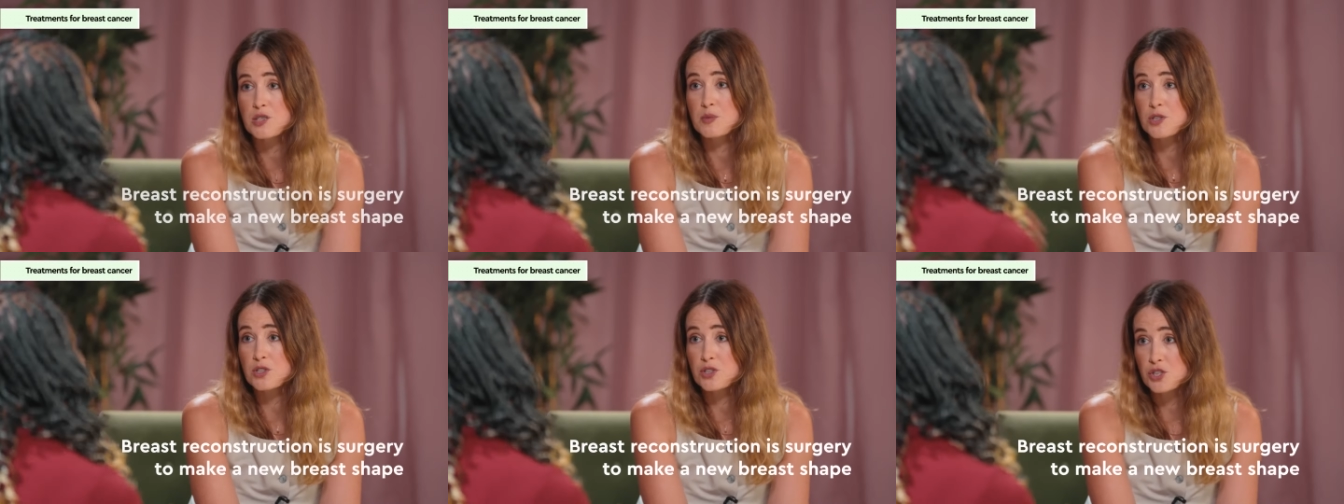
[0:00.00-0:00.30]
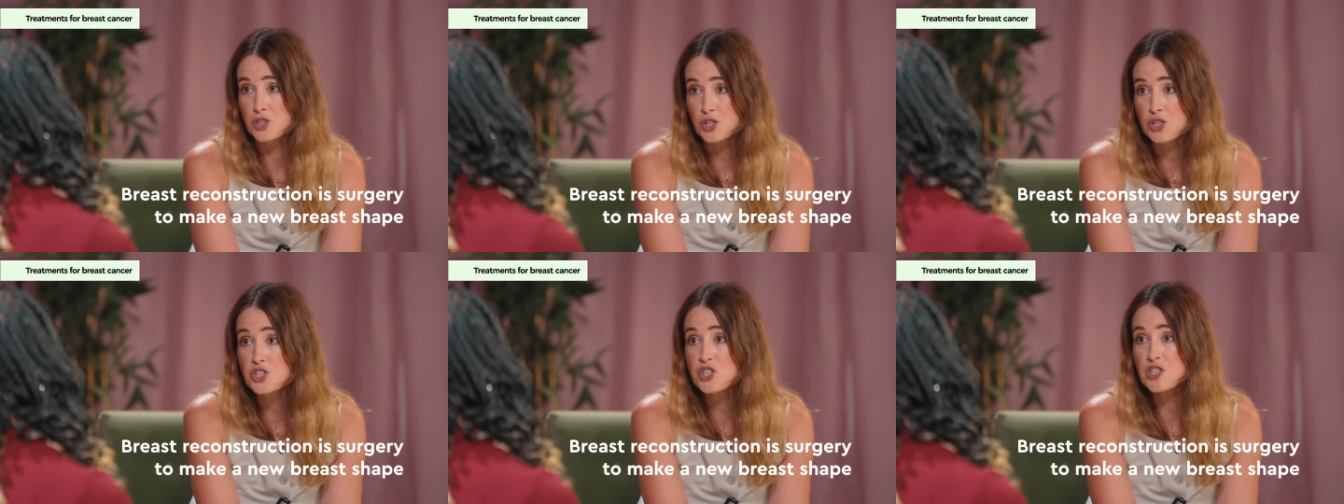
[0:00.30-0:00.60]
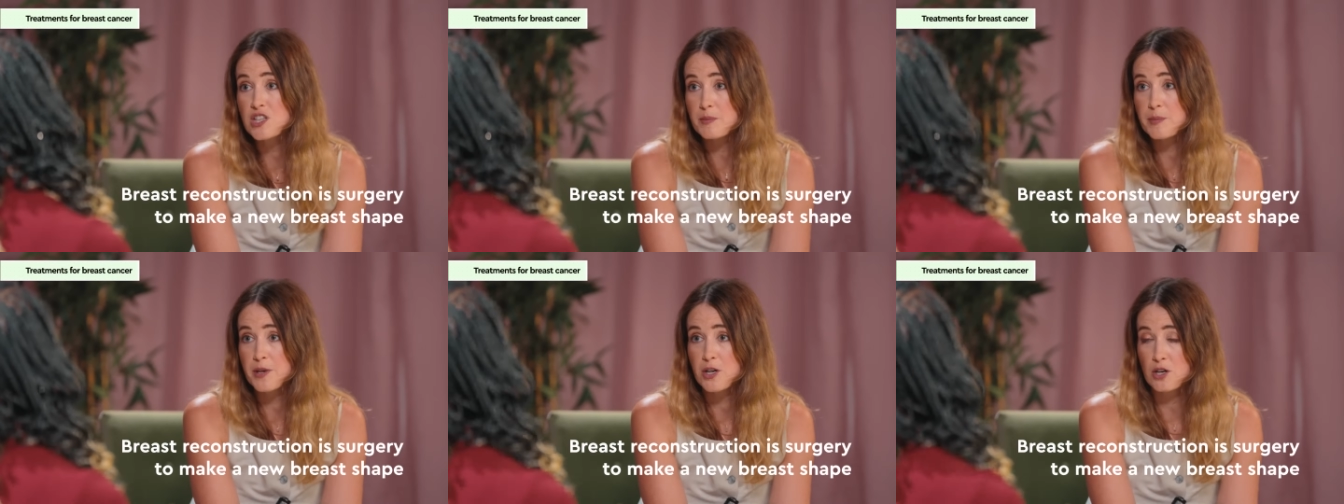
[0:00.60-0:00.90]
You will
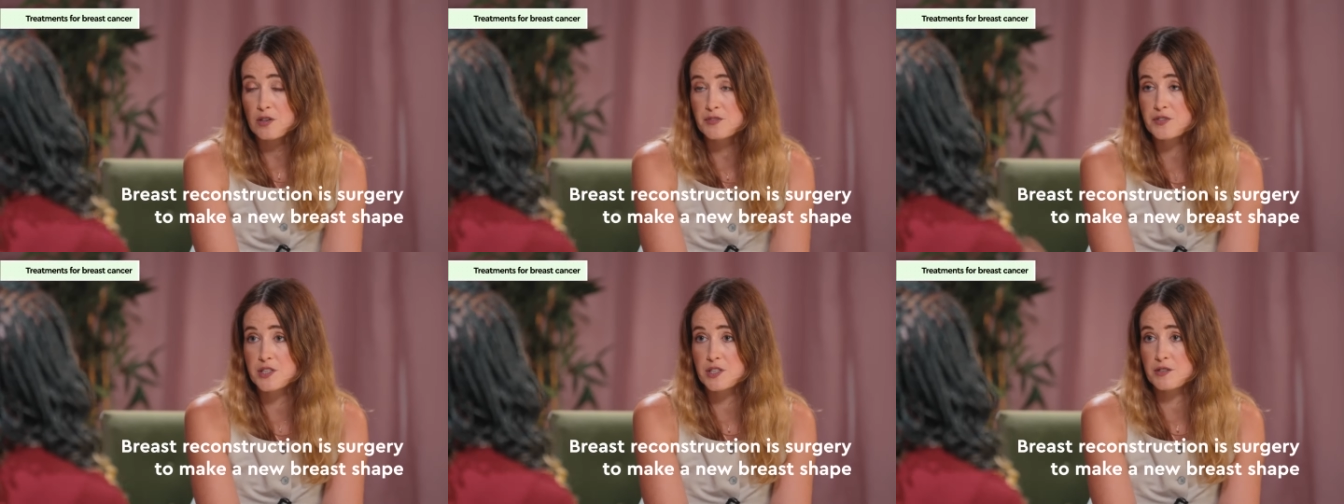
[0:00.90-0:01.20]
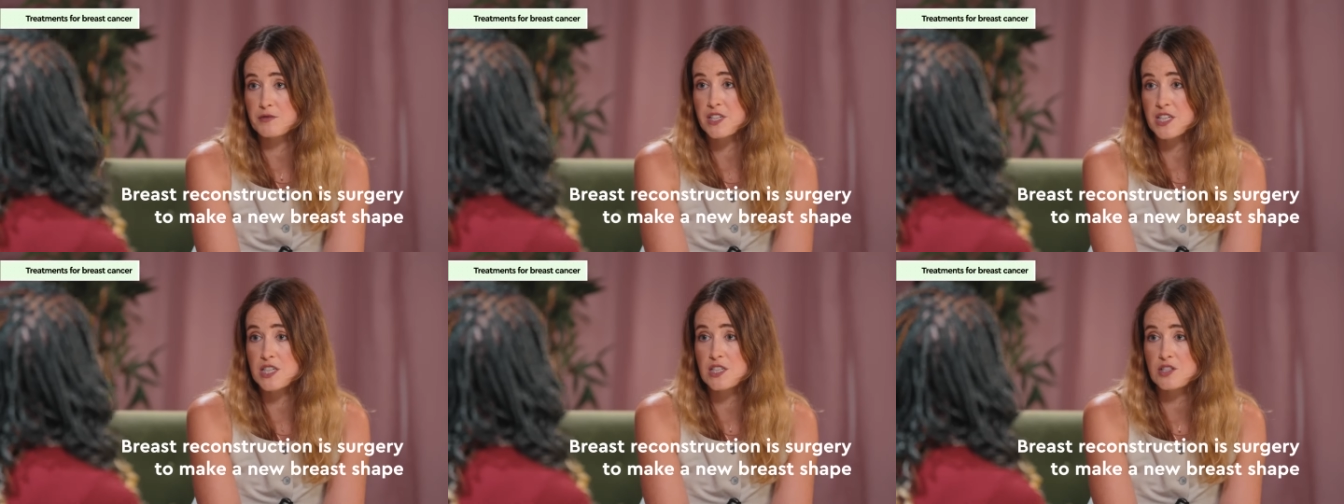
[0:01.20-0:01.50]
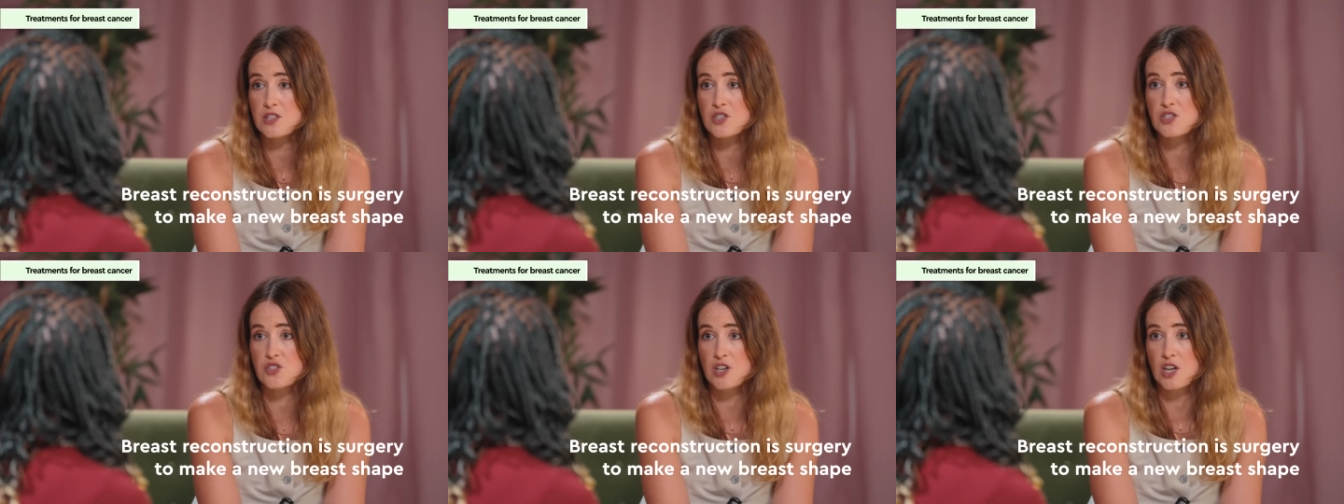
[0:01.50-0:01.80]
usually be offered a
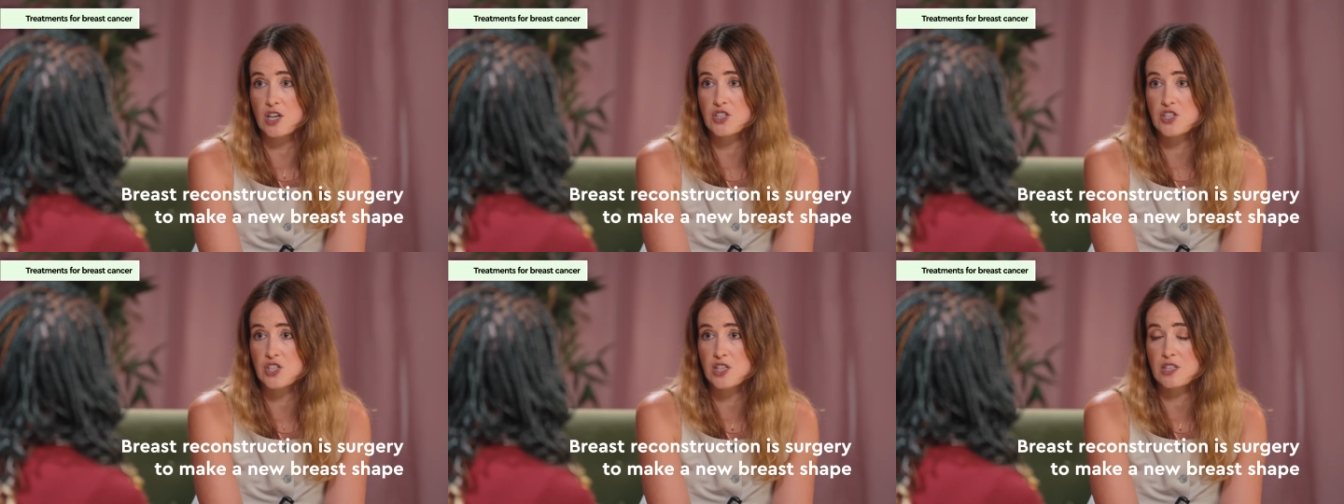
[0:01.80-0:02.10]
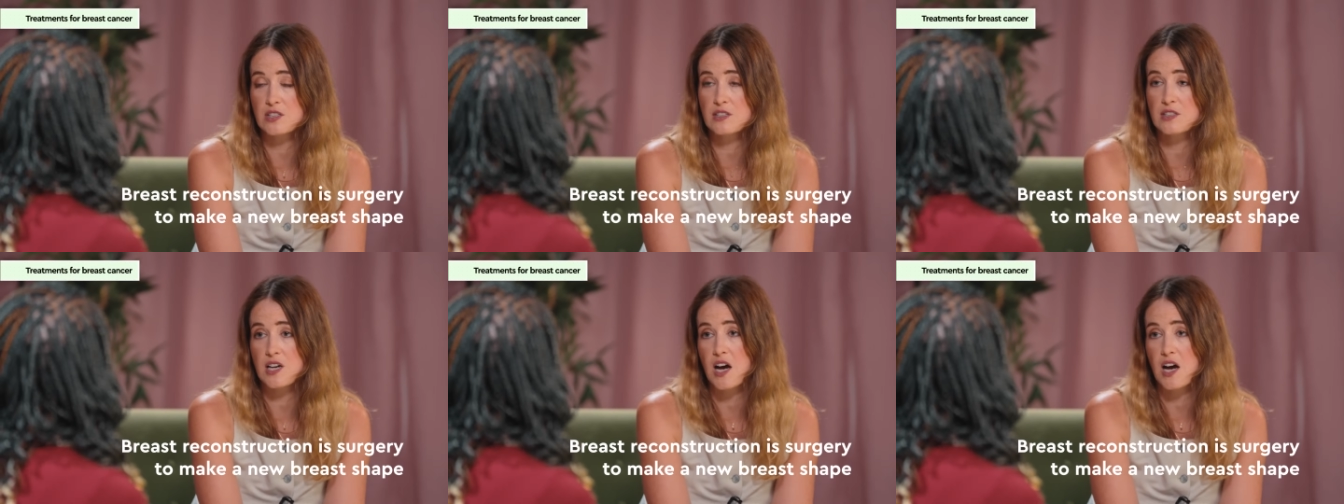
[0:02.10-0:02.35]
reconstruction